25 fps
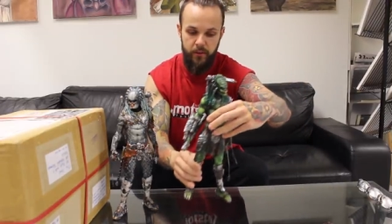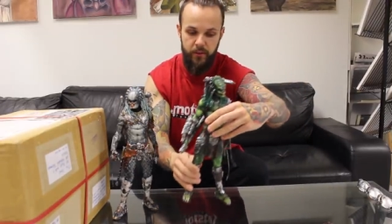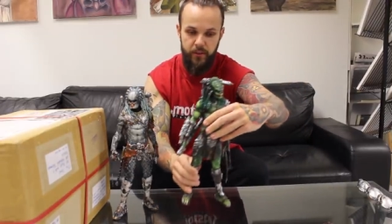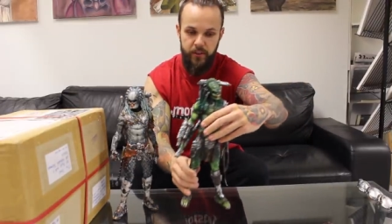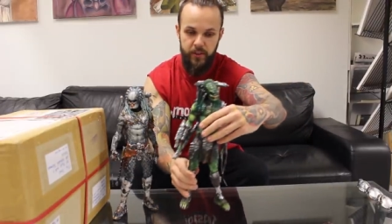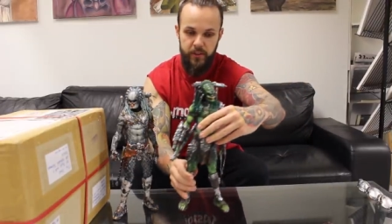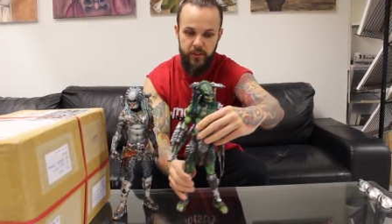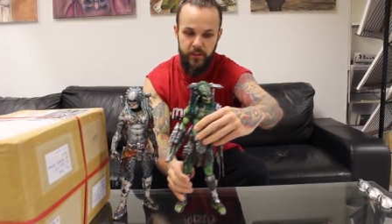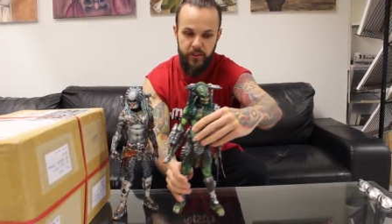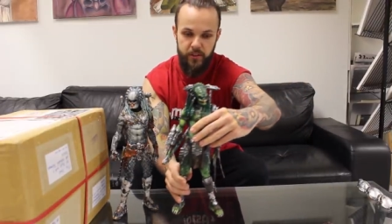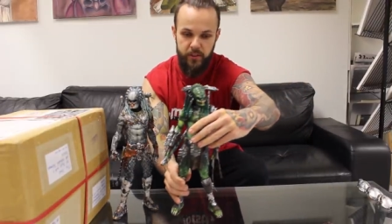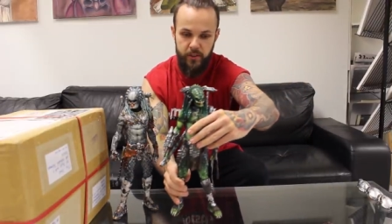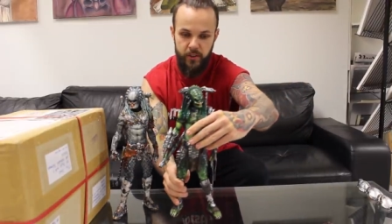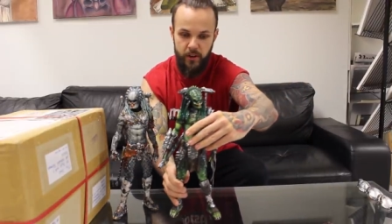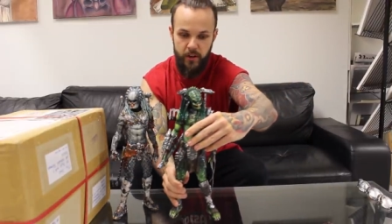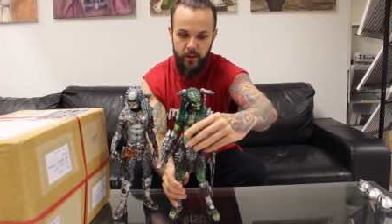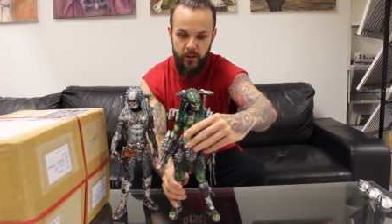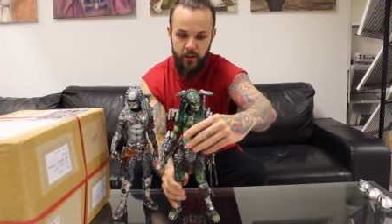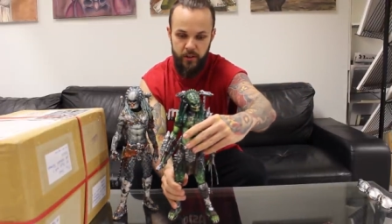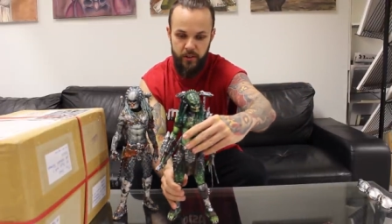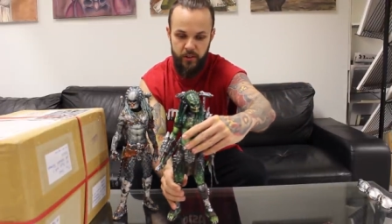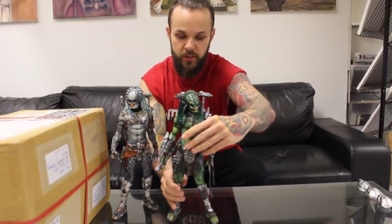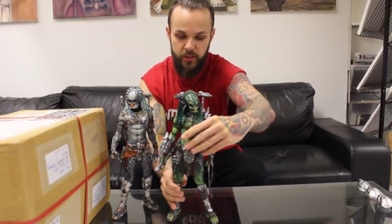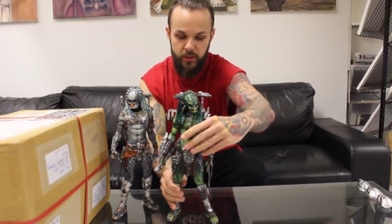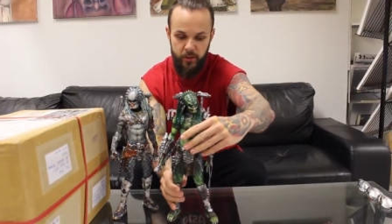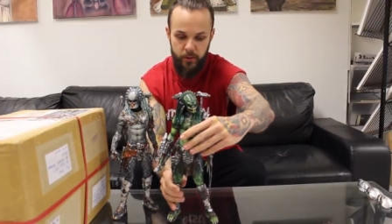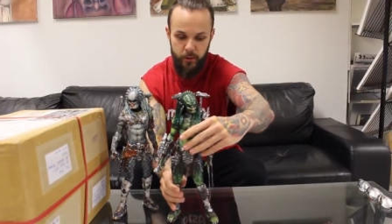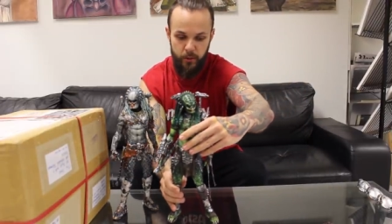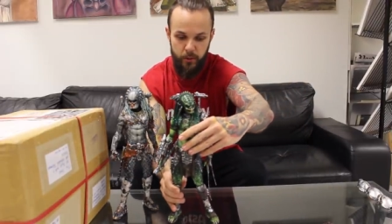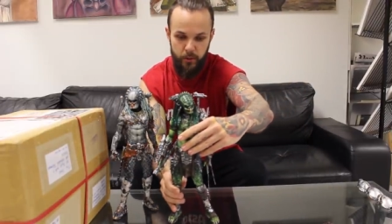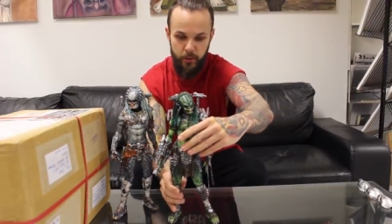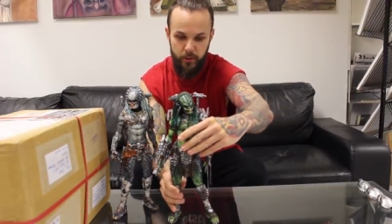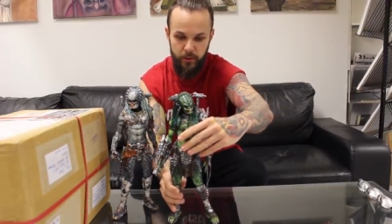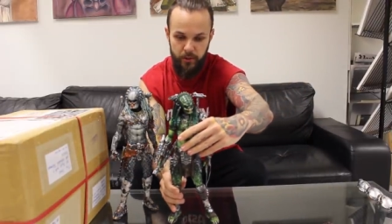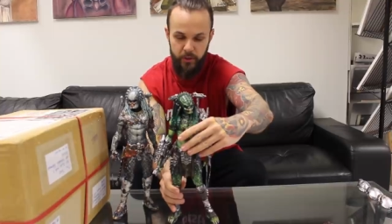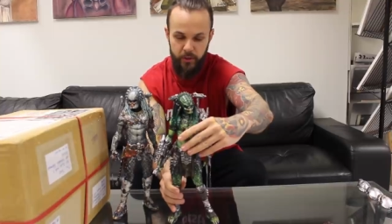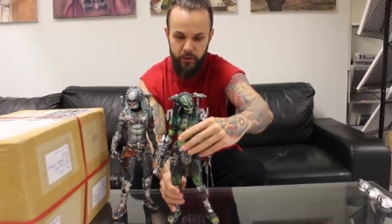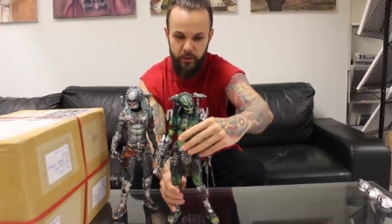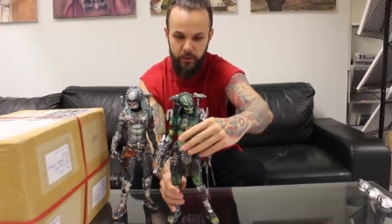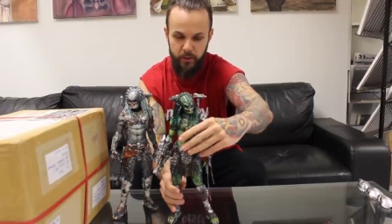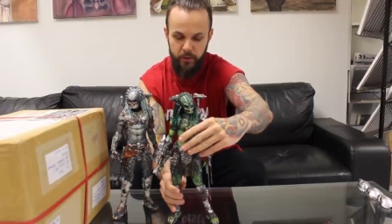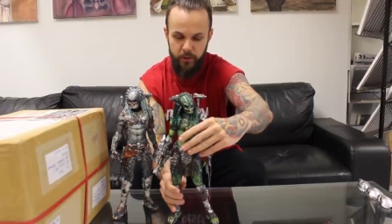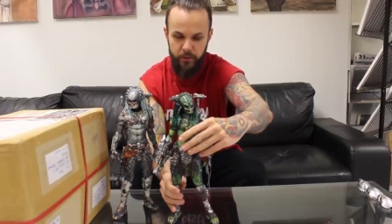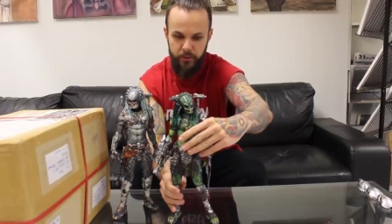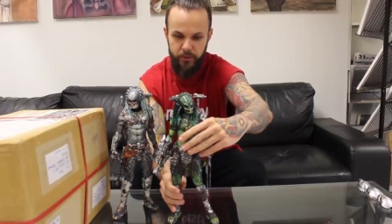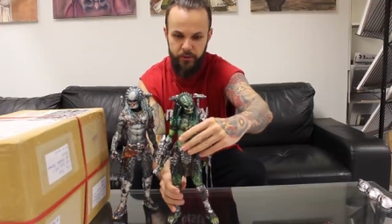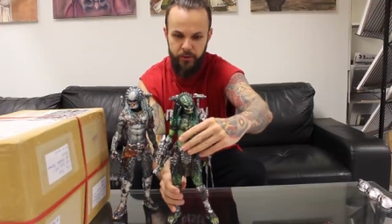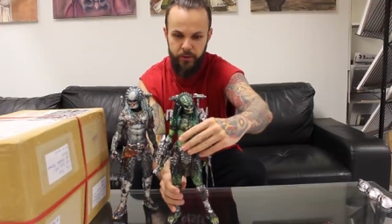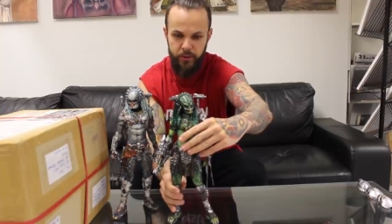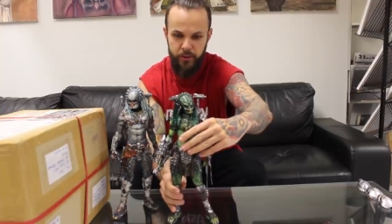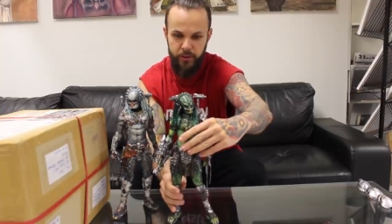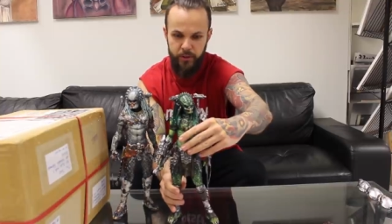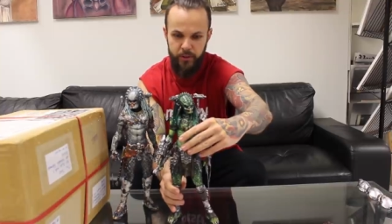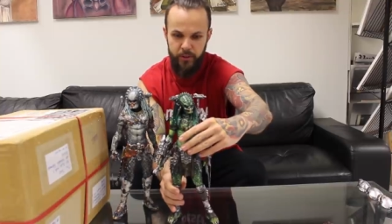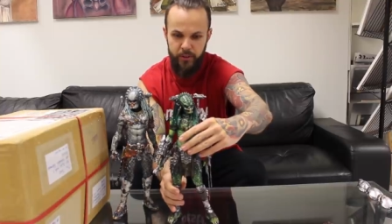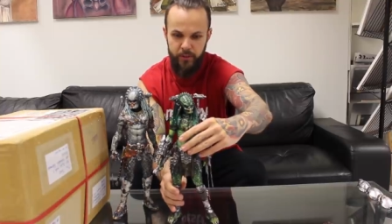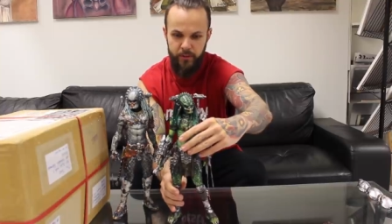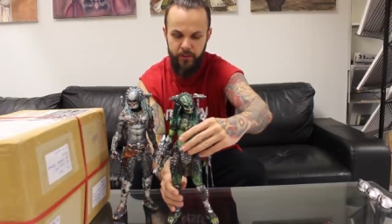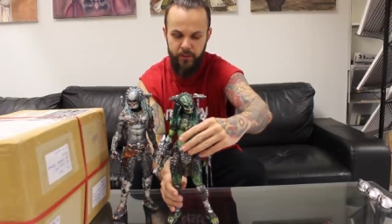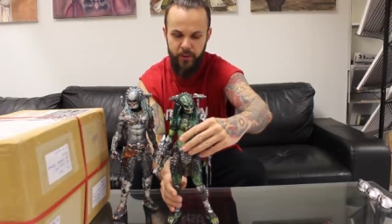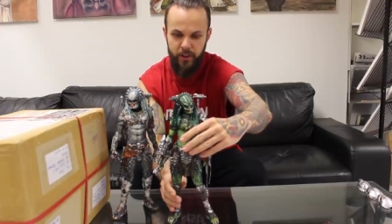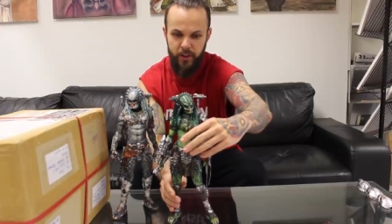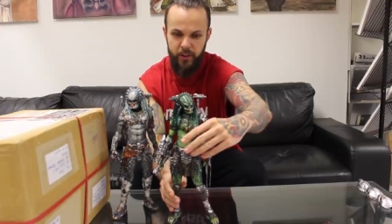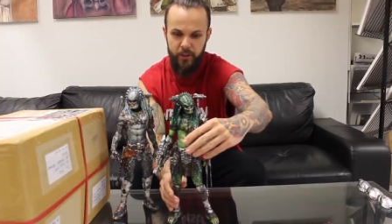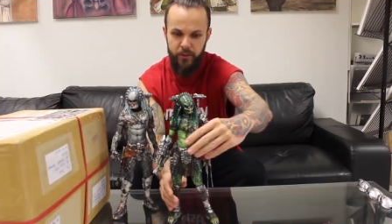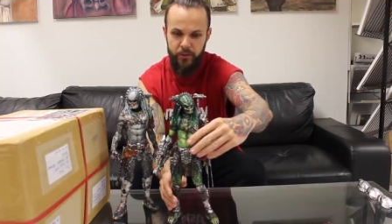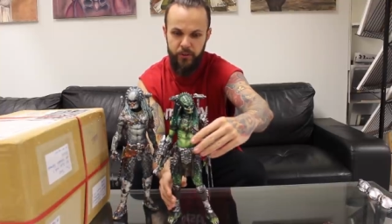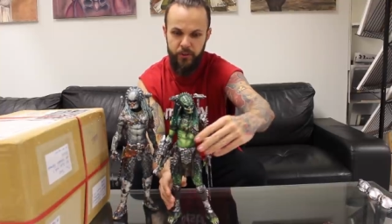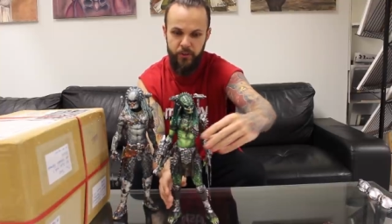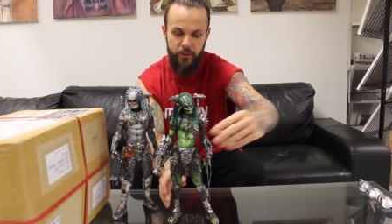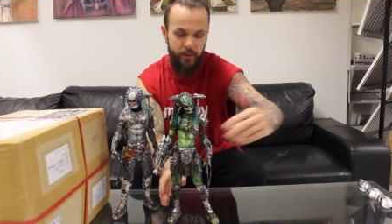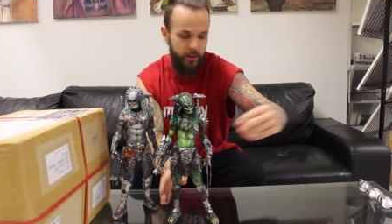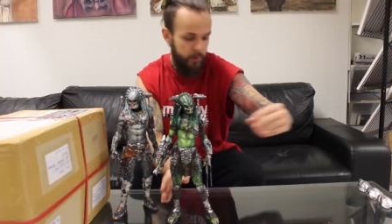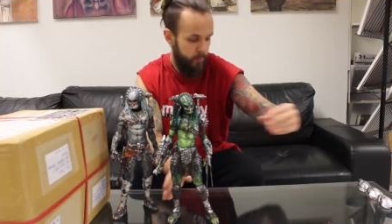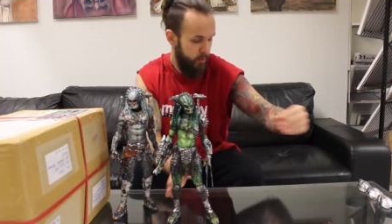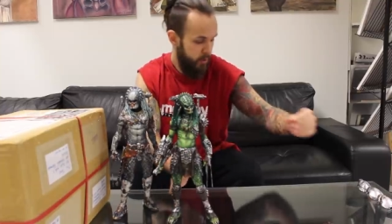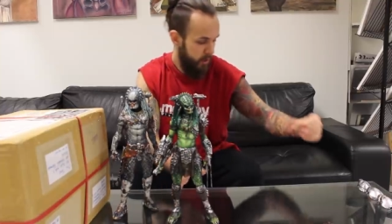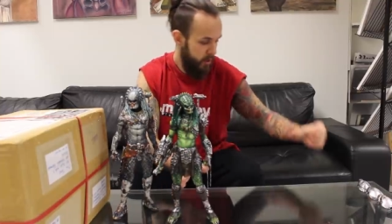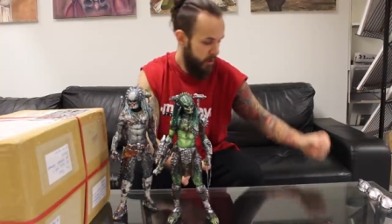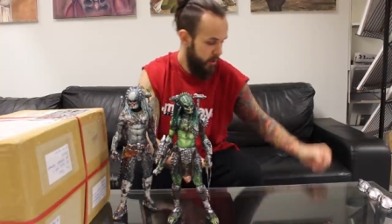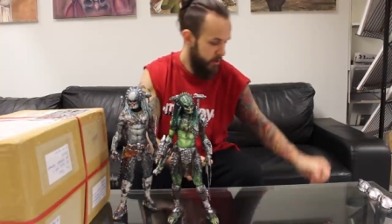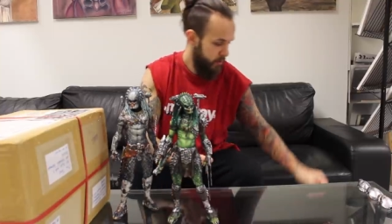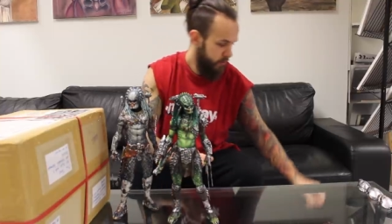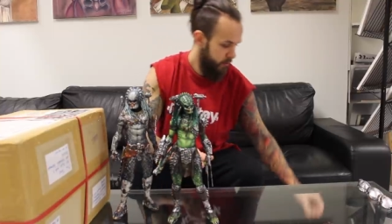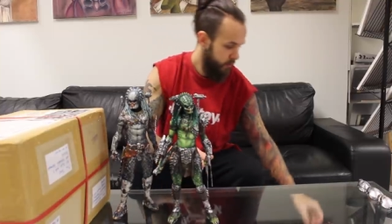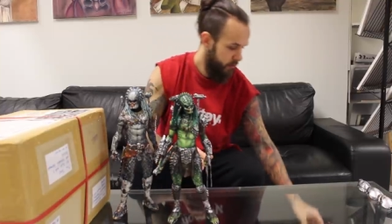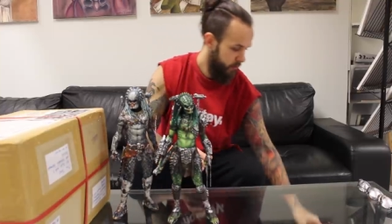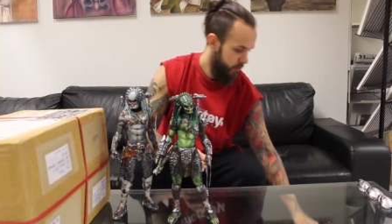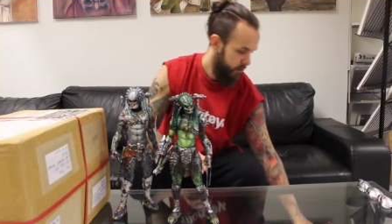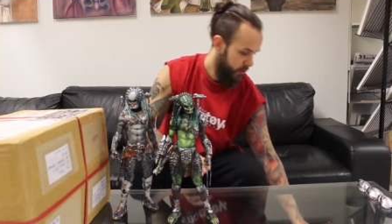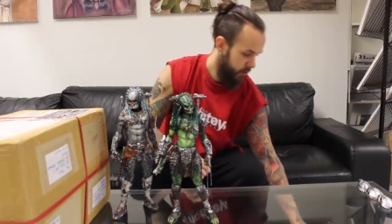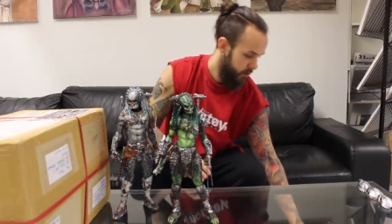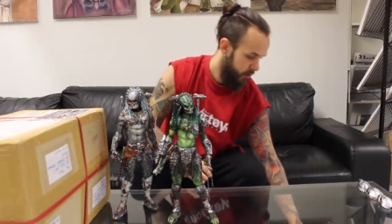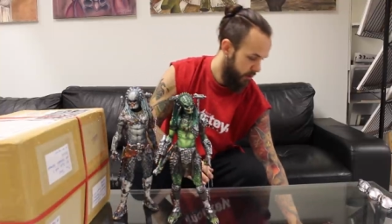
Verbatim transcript: This guy is called Alternative Hunter, I believe.